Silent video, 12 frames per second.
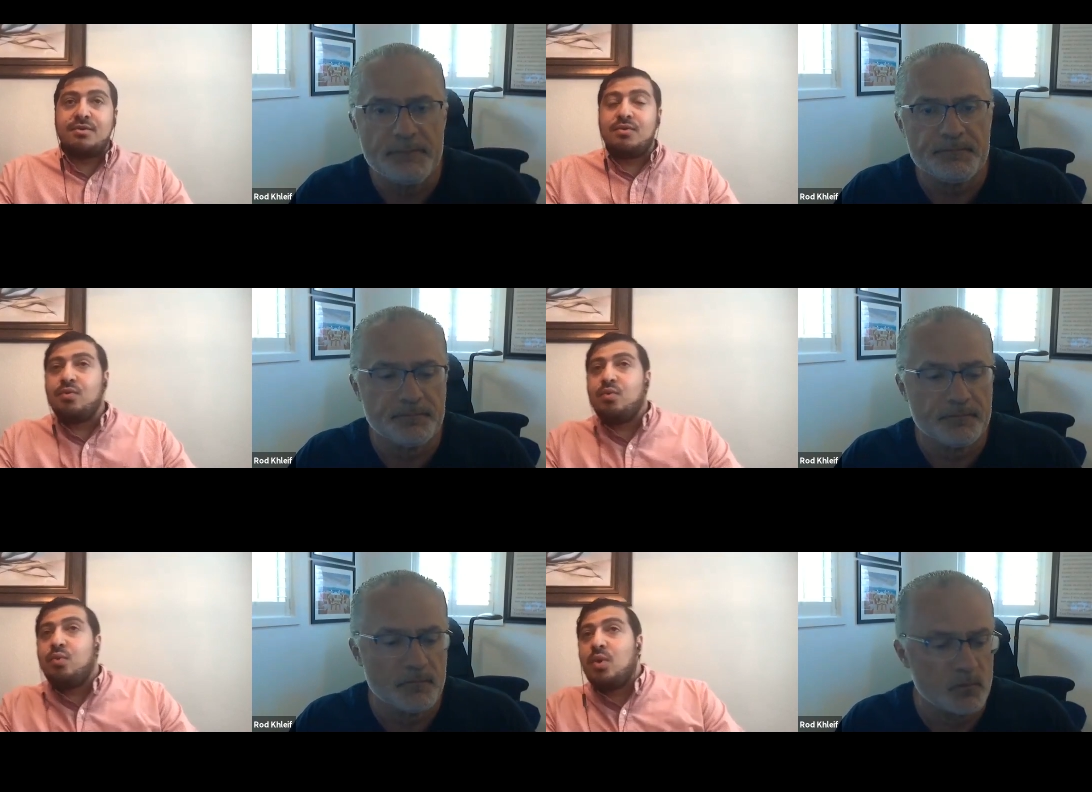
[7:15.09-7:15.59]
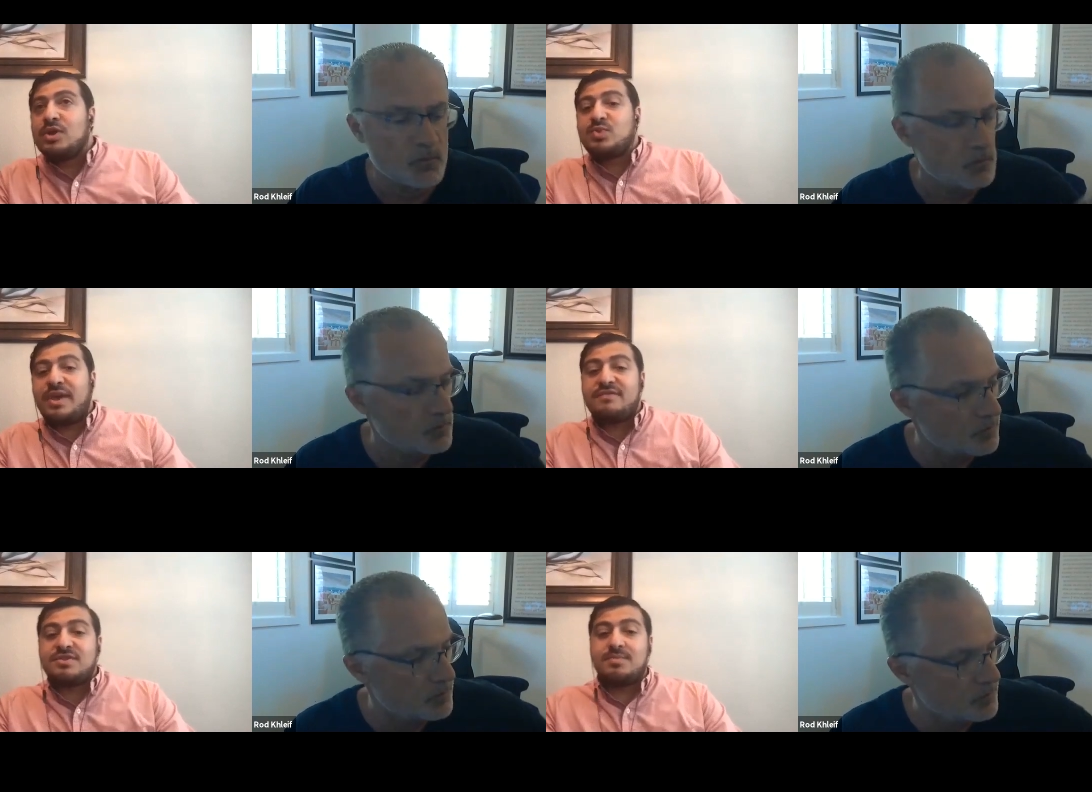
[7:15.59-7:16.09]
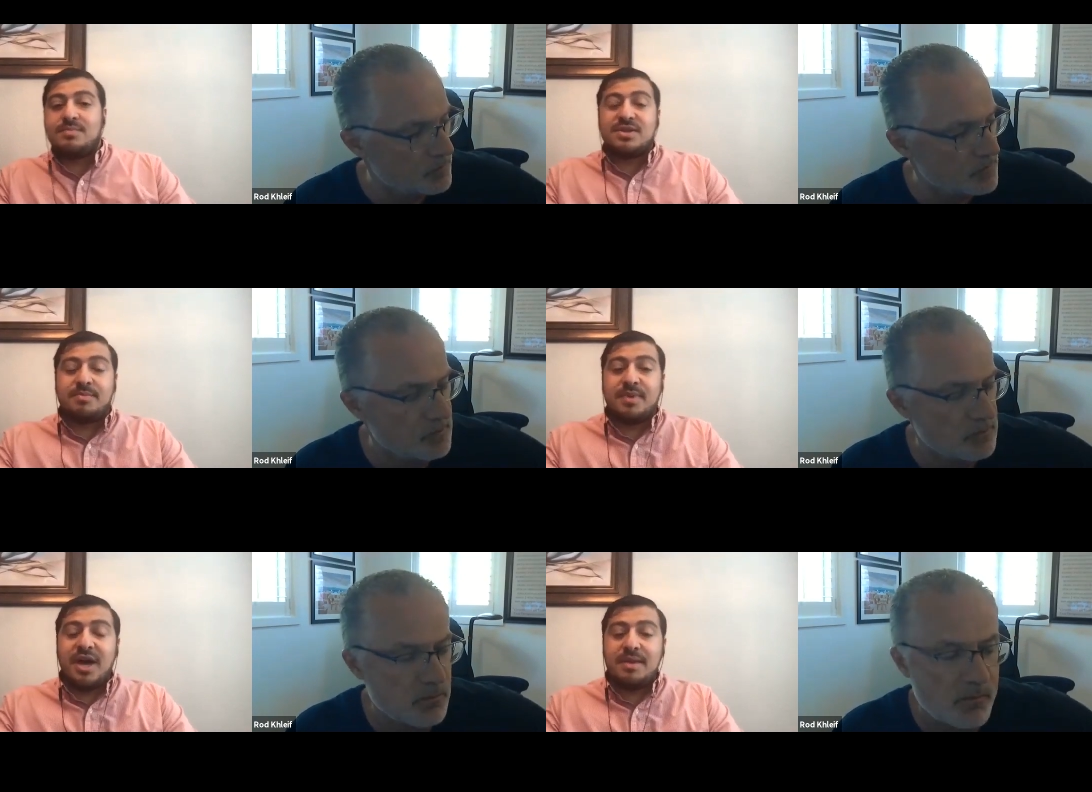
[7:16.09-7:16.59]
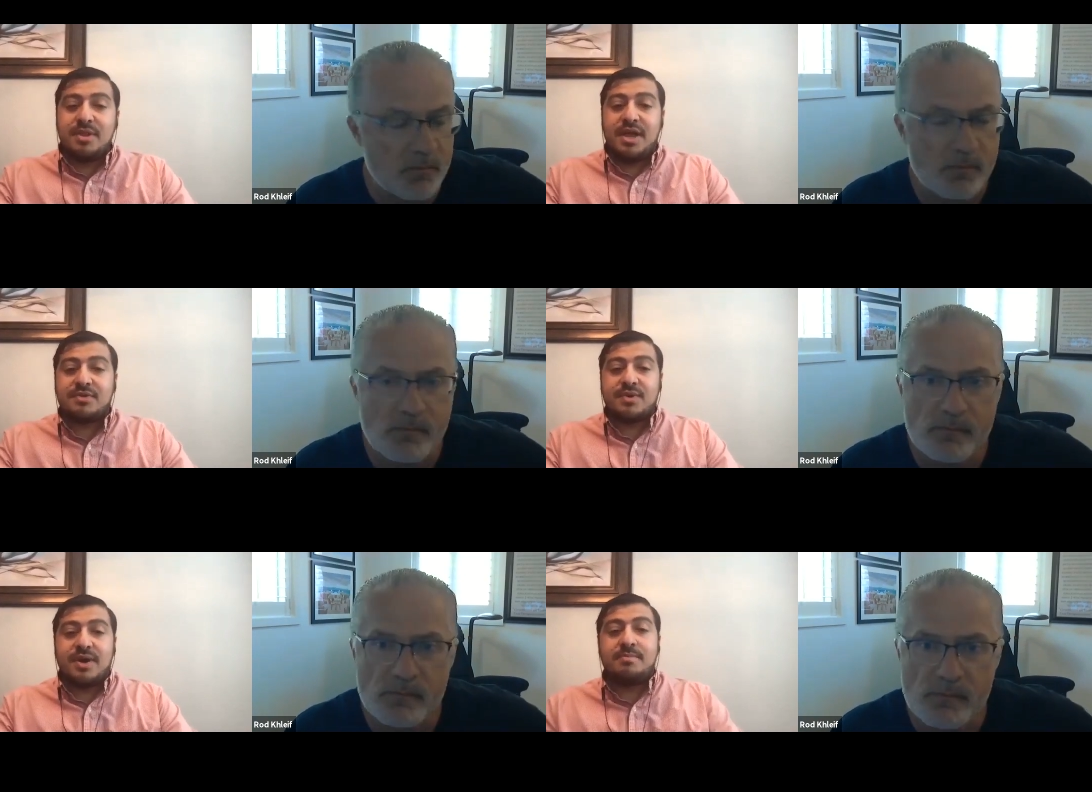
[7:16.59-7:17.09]
Speaker 1: once we have something in the pipeline, right,
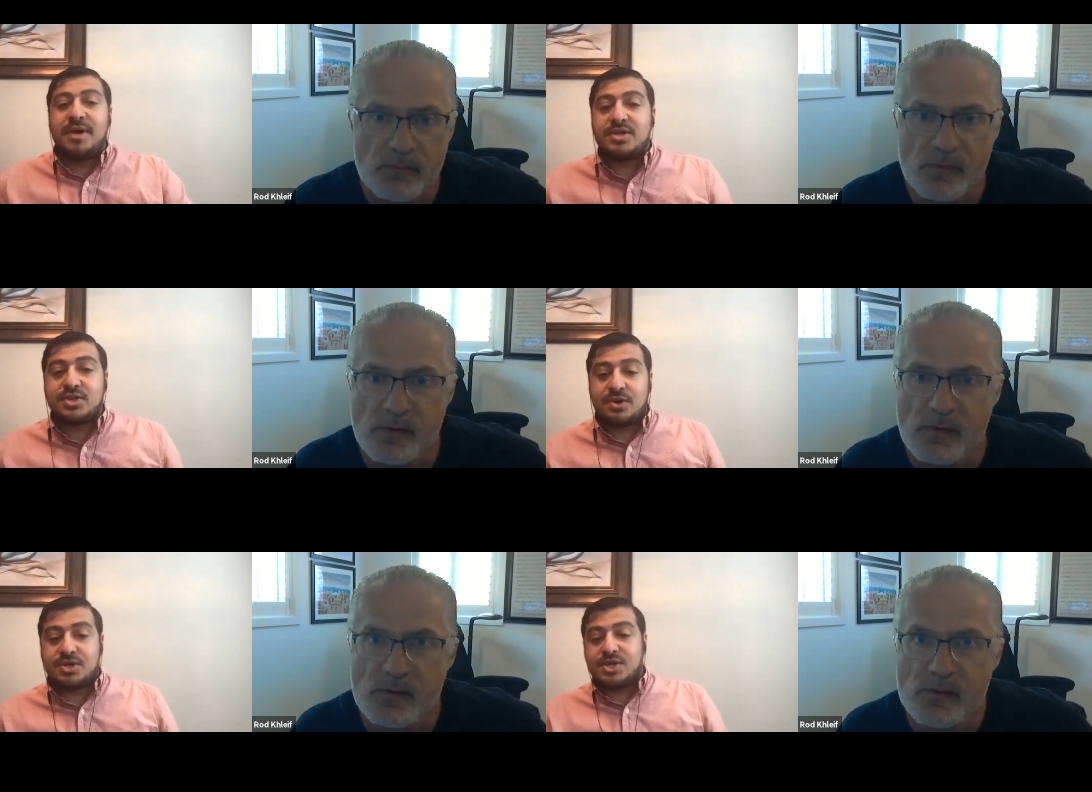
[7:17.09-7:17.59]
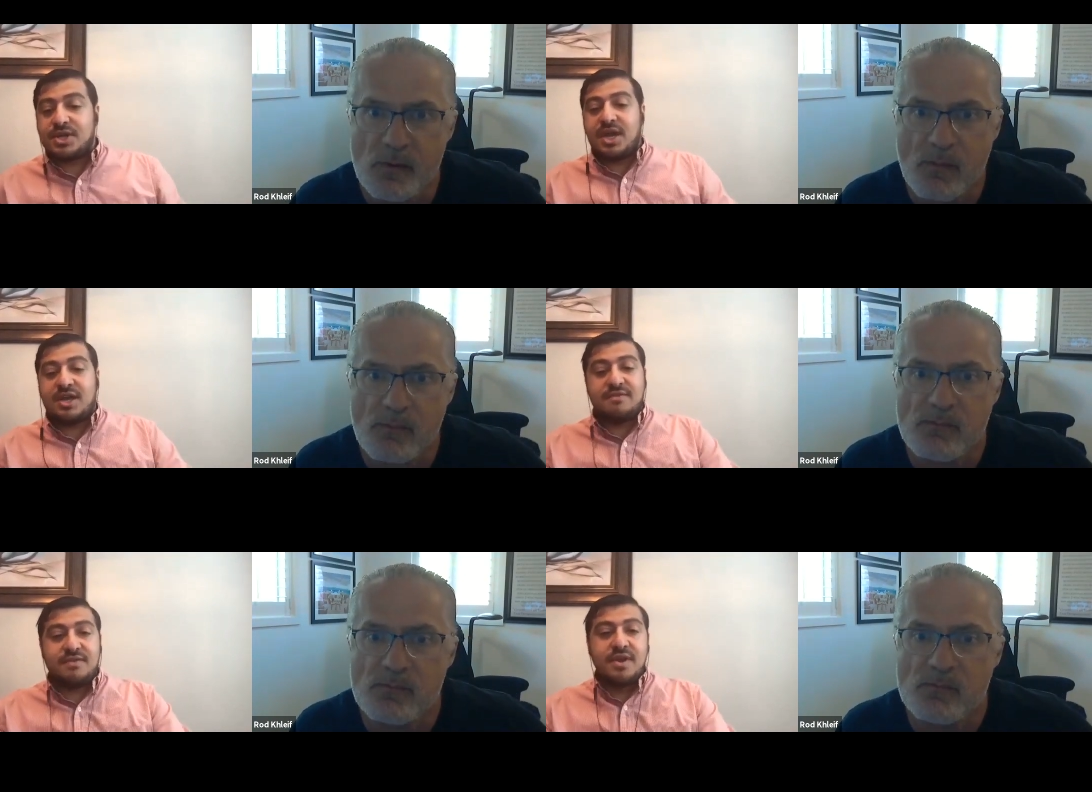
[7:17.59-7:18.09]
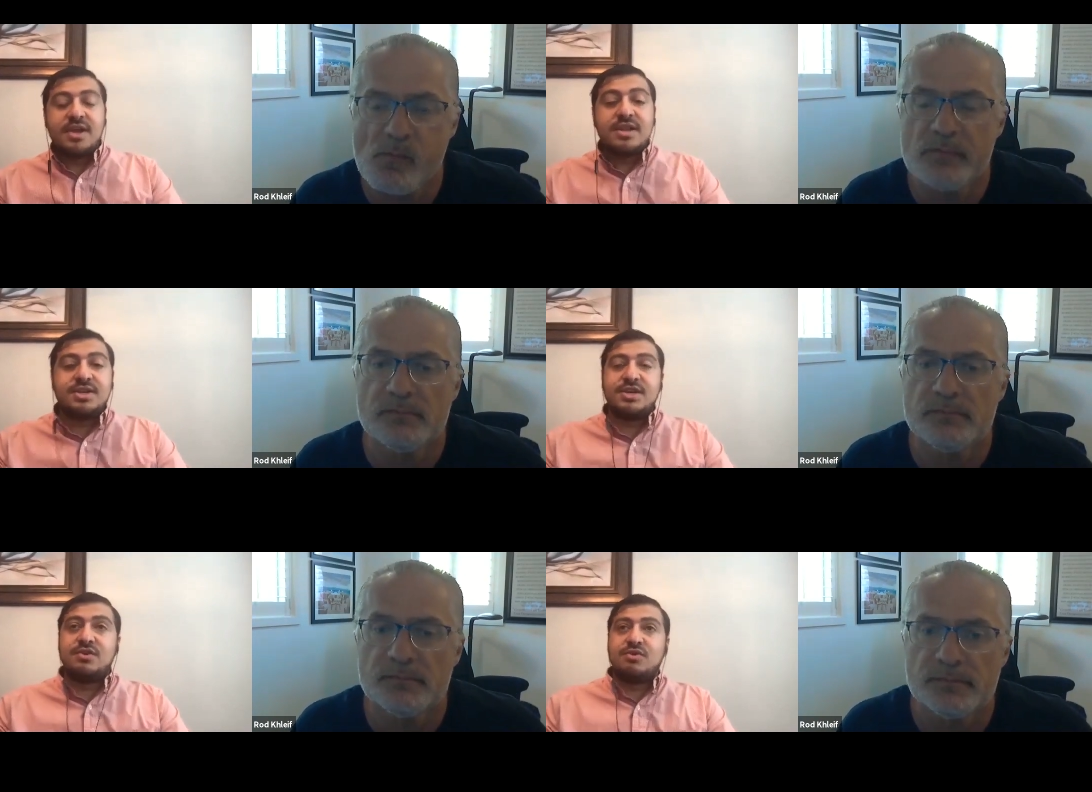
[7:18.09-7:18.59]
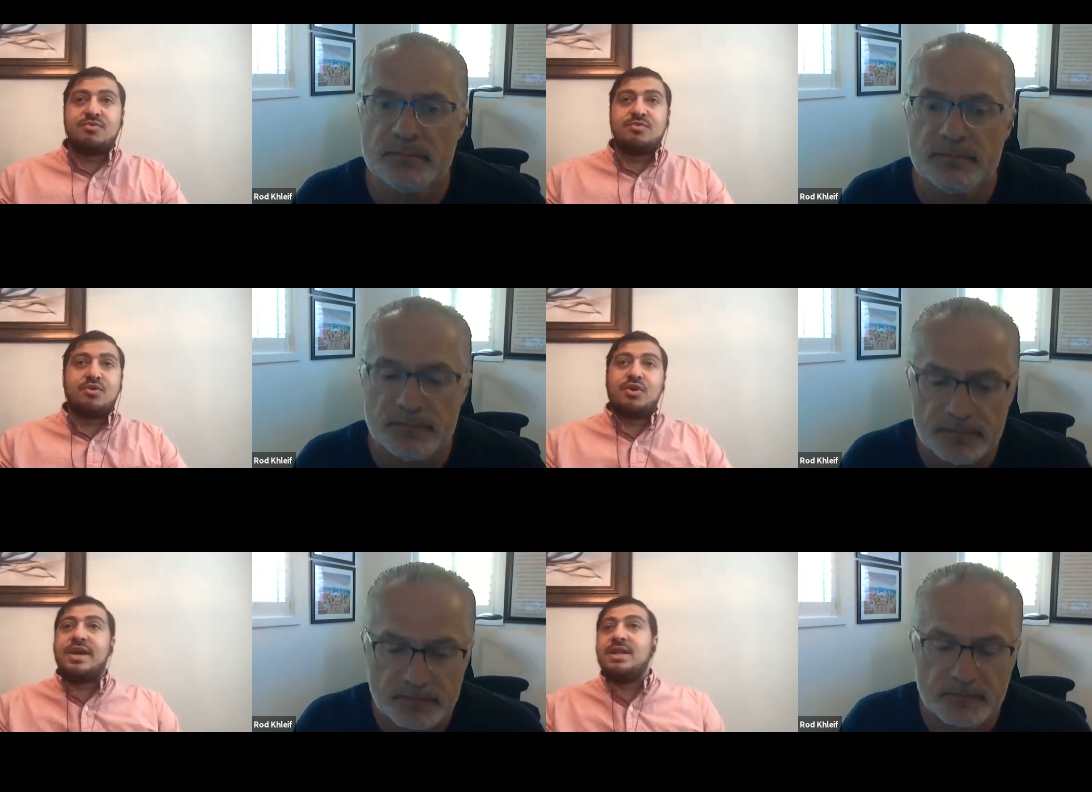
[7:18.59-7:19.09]
Ben starts to kind of deal with more, okay,
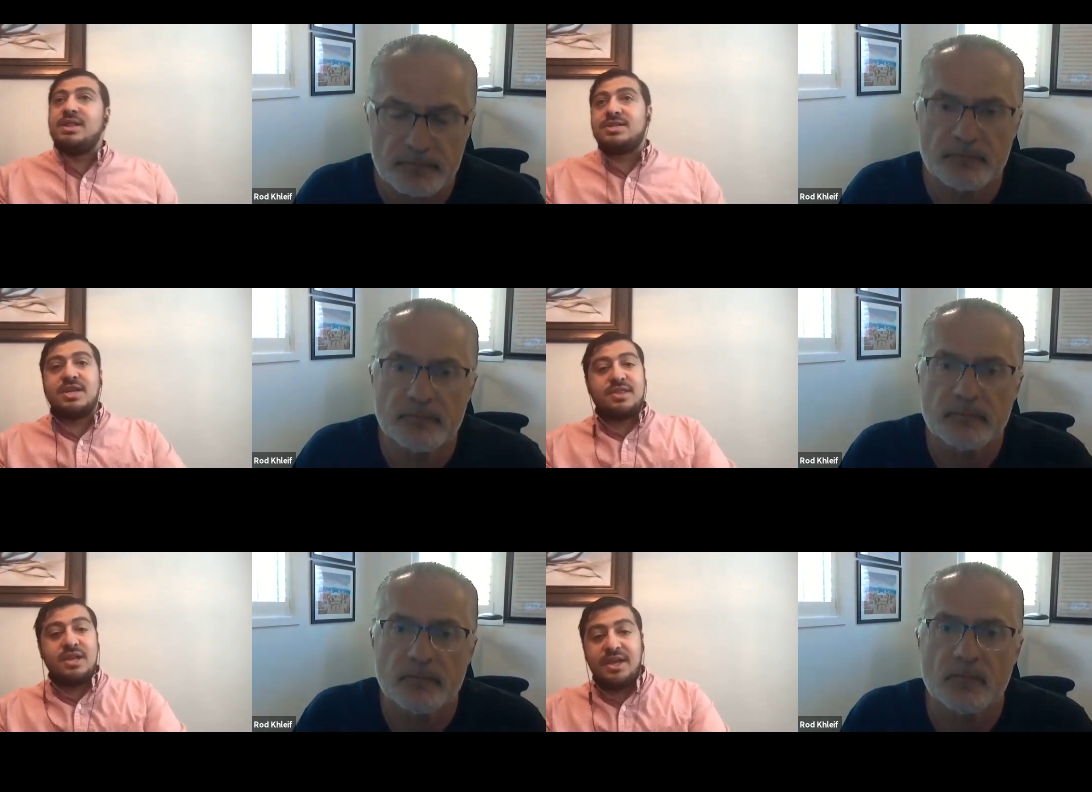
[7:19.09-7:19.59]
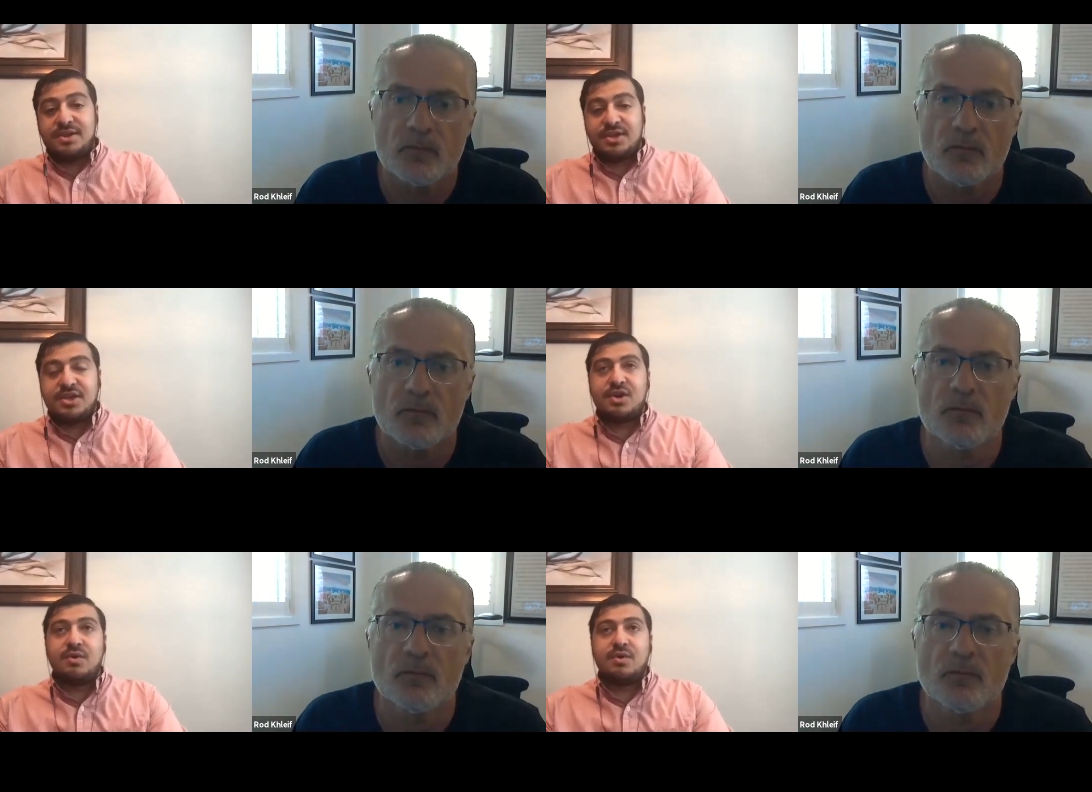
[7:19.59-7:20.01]
let's get the lending going.